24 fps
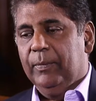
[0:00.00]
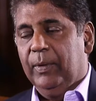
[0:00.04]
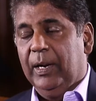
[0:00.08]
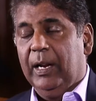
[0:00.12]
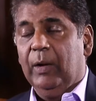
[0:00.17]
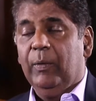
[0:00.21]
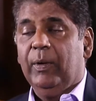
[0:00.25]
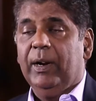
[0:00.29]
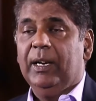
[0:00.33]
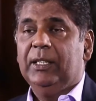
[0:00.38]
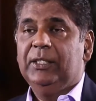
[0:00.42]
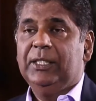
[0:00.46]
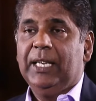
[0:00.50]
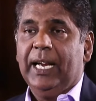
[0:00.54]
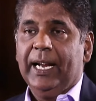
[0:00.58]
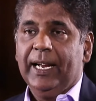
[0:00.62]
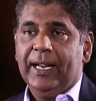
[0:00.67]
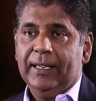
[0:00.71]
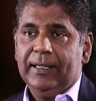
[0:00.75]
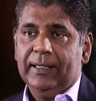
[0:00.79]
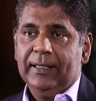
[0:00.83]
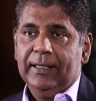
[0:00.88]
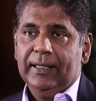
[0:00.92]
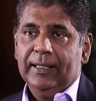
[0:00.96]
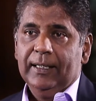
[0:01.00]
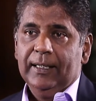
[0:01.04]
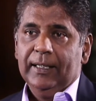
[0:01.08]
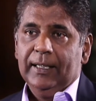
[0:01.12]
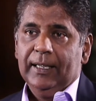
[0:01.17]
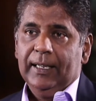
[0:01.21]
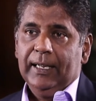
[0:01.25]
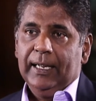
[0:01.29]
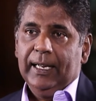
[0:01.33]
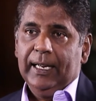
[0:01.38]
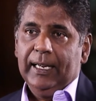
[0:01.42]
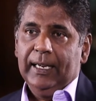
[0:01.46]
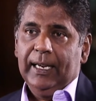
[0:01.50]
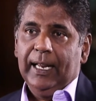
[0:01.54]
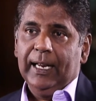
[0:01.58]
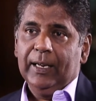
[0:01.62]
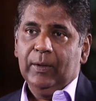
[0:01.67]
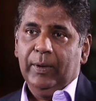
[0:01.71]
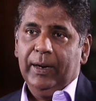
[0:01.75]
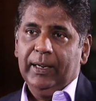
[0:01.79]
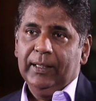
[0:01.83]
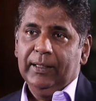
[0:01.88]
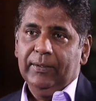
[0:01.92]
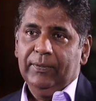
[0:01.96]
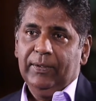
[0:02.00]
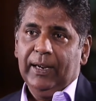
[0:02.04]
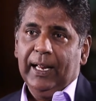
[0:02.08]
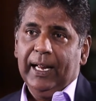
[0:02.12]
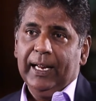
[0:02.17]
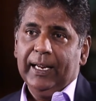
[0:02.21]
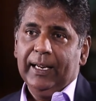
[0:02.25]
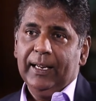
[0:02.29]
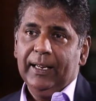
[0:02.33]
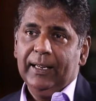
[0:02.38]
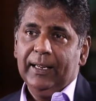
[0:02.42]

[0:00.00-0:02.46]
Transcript: When I wear a jacket, I like wearing the flag.